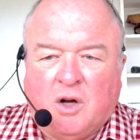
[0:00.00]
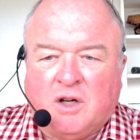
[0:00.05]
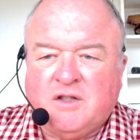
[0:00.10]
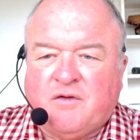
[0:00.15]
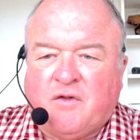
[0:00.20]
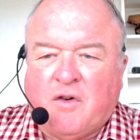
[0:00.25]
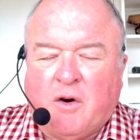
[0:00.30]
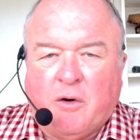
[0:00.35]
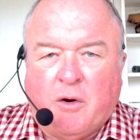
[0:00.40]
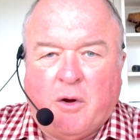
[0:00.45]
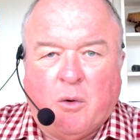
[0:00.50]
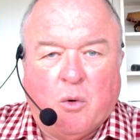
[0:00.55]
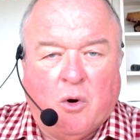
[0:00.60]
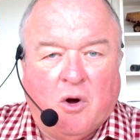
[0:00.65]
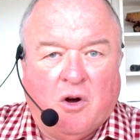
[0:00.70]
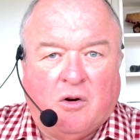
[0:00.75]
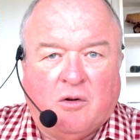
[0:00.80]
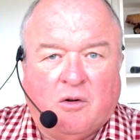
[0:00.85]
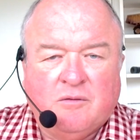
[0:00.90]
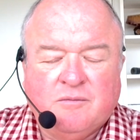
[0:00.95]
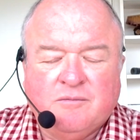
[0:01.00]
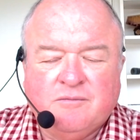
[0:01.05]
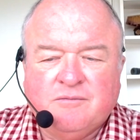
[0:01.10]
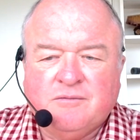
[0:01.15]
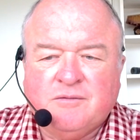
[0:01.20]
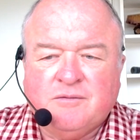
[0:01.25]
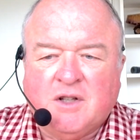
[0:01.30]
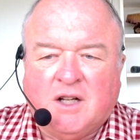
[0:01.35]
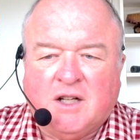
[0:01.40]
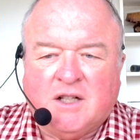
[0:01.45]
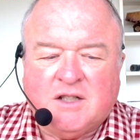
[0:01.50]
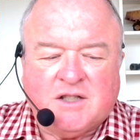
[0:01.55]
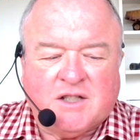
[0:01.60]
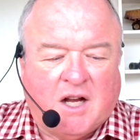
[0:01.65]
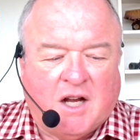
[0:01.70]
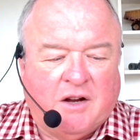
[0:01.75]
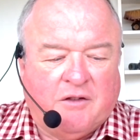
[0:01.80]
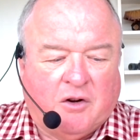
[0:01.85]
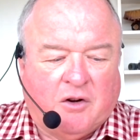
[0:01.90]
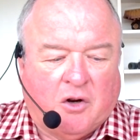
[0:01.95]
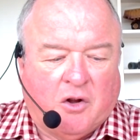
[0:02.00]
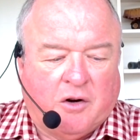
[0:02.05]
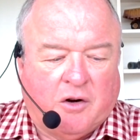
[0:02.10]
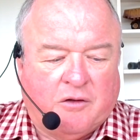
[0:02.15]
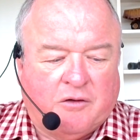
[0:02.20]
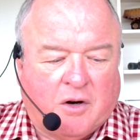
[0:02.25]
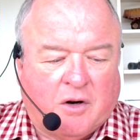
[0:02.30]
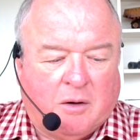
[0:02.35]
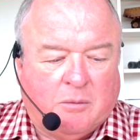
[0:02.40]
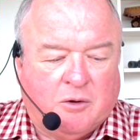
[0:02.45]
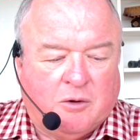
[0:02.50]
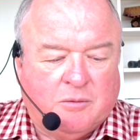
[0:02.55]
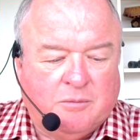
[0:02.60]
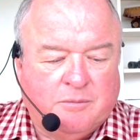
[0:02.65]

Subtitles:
very well and saved a lot of trouble.